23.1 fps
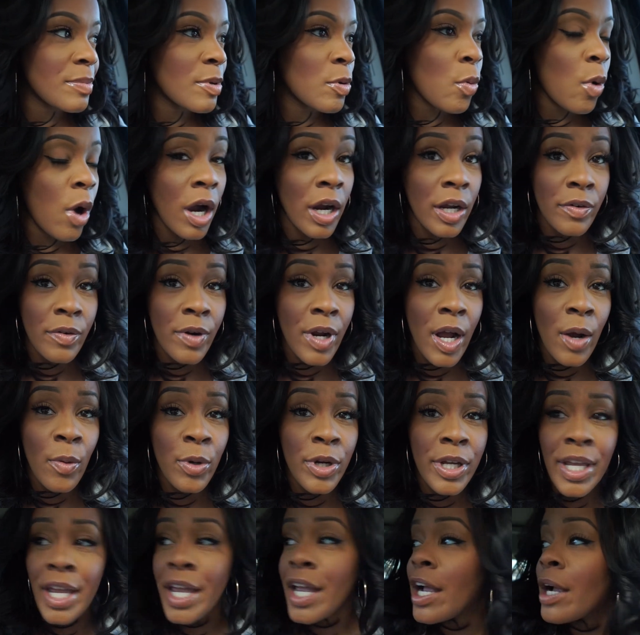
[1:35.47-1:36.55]
be walking around with
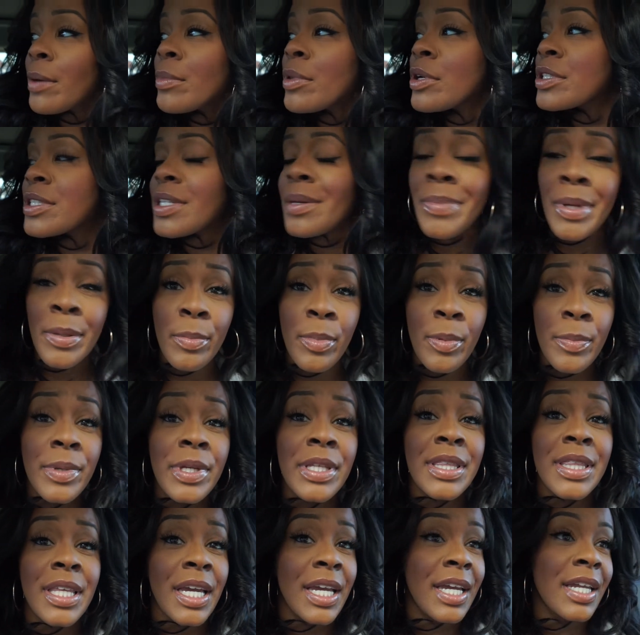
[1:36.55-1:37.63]
a camera some people be
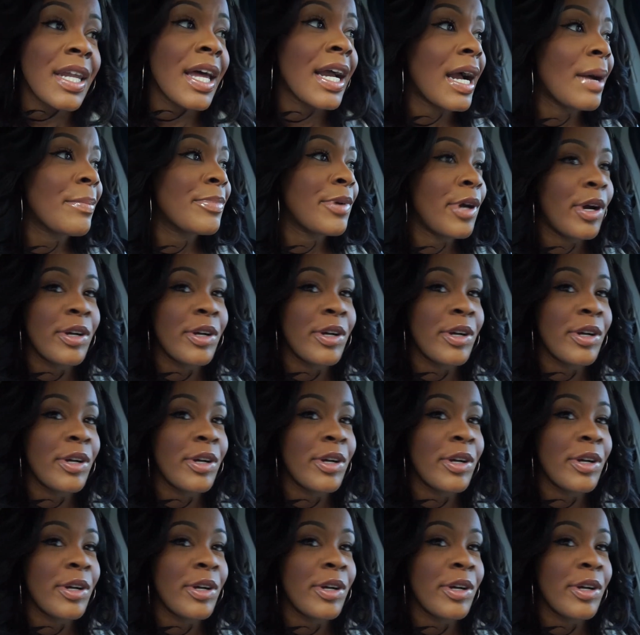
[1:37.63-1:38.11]
thinking like i'm